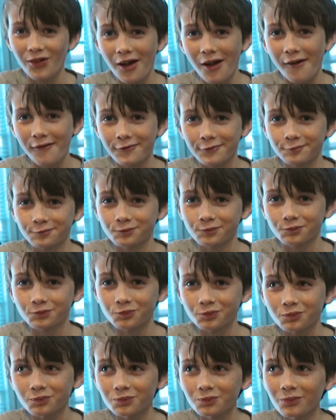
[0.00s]
was your favorite
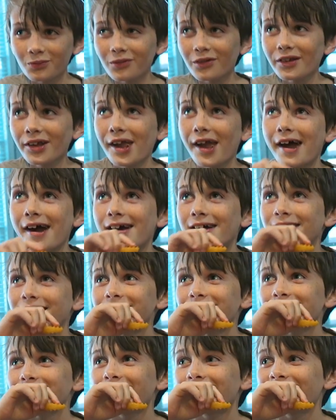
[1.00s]
part?
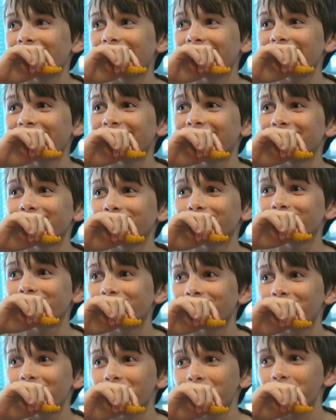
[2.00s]
Uh, you
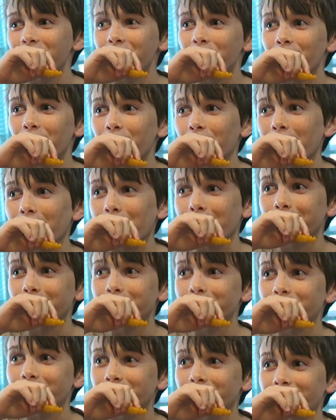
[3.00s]
know there's like two
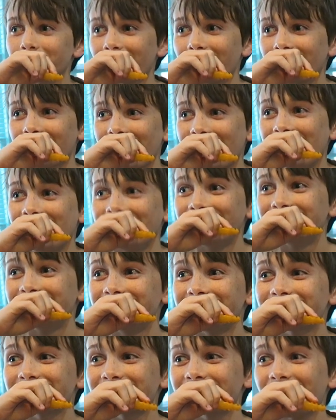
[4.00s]
spoil two big
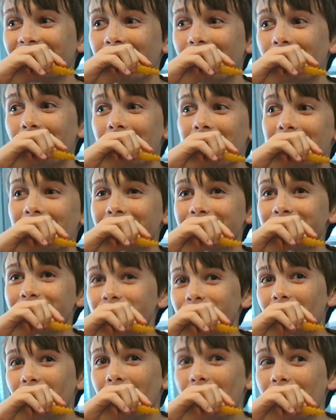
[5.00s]
spoilers you can't say.
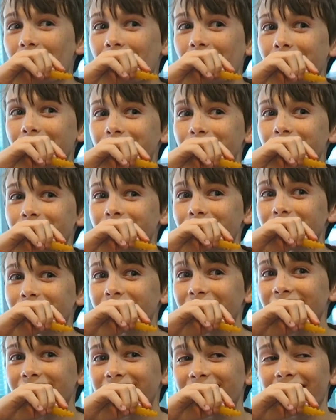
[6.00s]
Um,
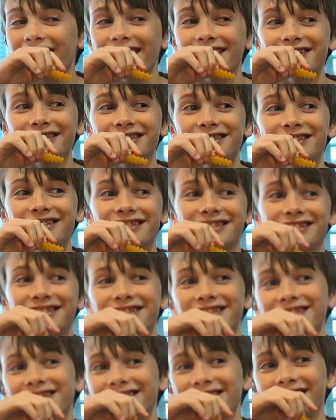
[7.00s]
no, I,
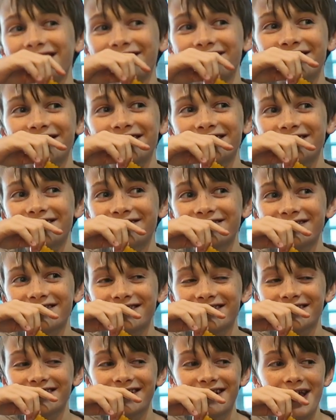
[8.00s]
I don't know.
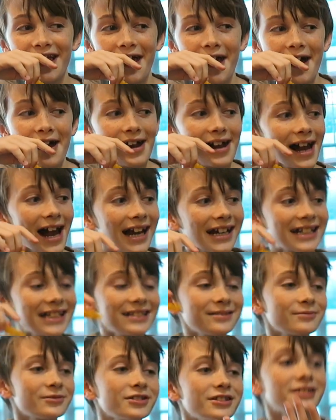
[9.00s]
What are
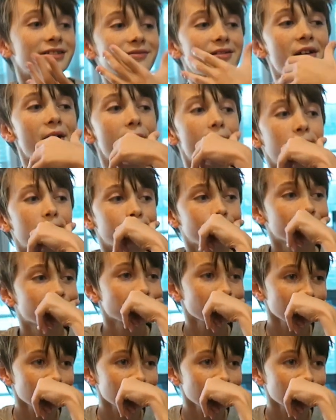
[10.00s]
they?